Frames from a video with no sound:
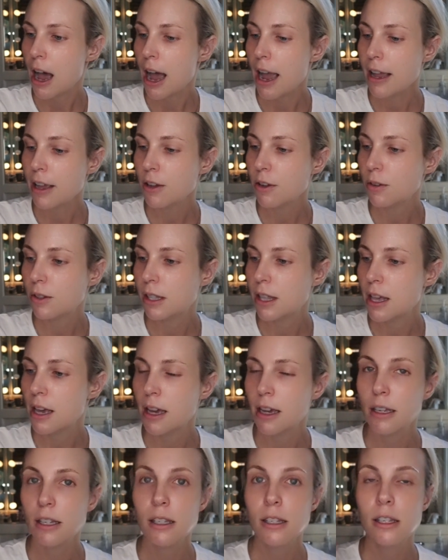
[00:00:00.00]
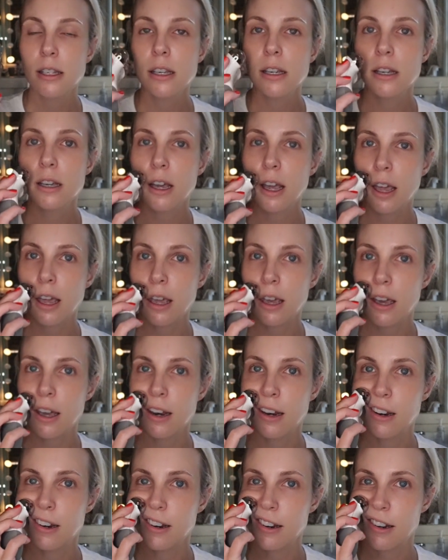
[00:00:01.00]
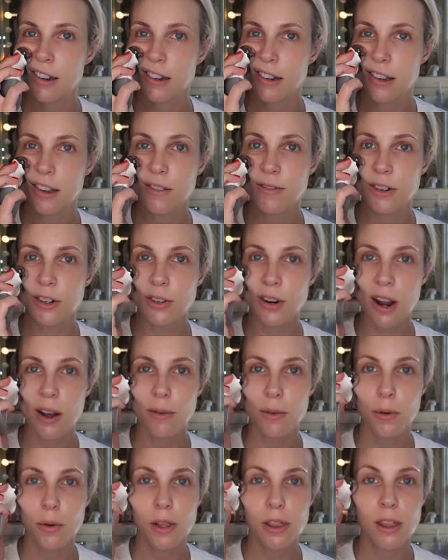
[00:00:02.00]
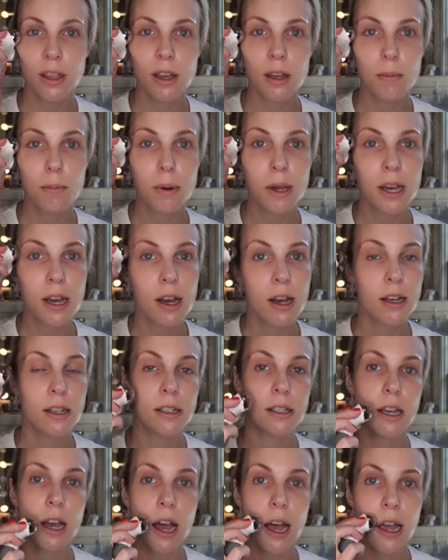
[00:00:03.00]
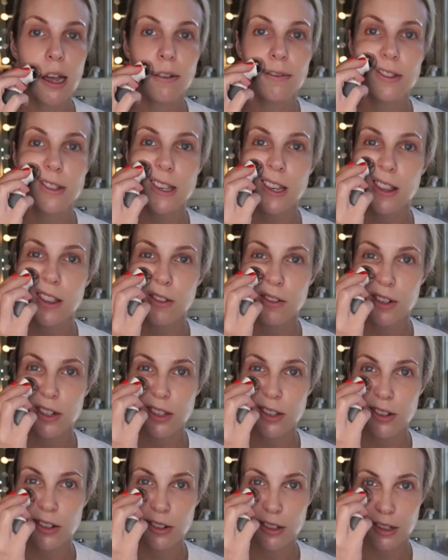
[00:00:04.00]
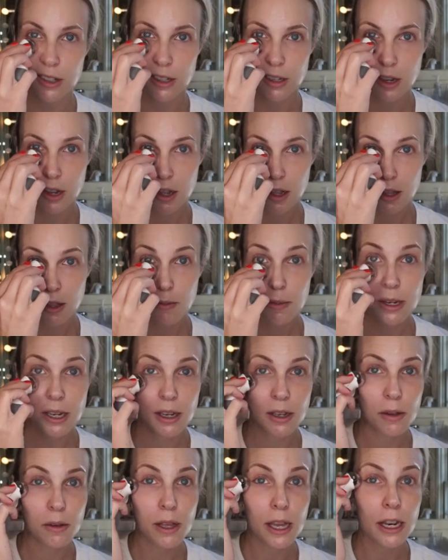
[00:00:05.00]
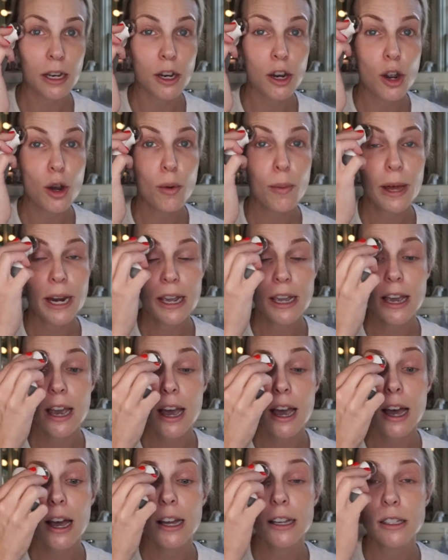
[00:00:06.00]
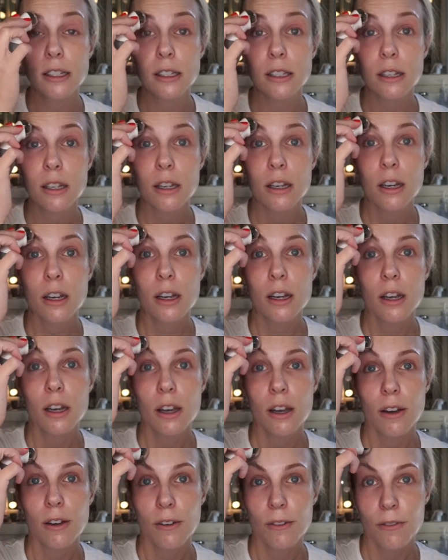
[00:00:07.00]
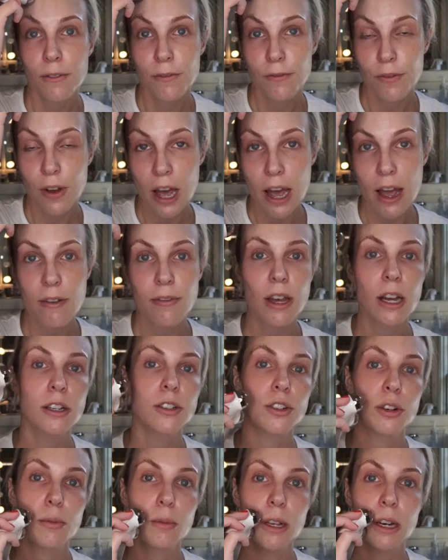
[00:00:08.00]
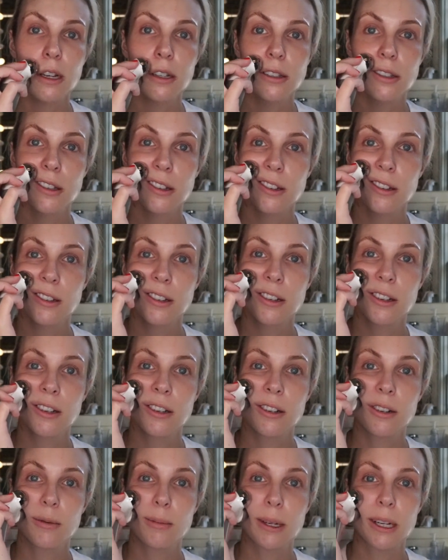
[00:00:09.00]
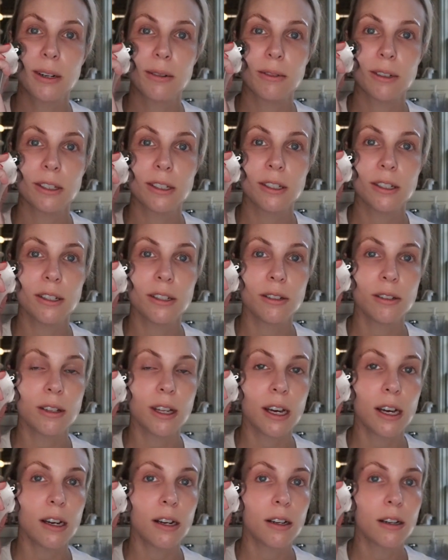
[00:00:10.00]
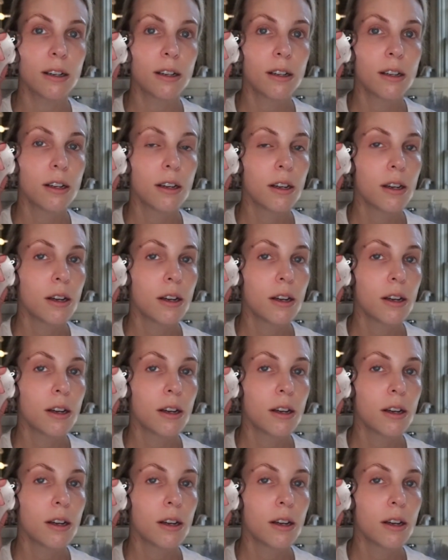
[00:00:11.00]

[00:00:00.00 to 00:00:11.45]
I use this and even travel with it because I have seen the results. Let me tell you, like, nobody has 5 extra minutes. Like, nobody wants to do that,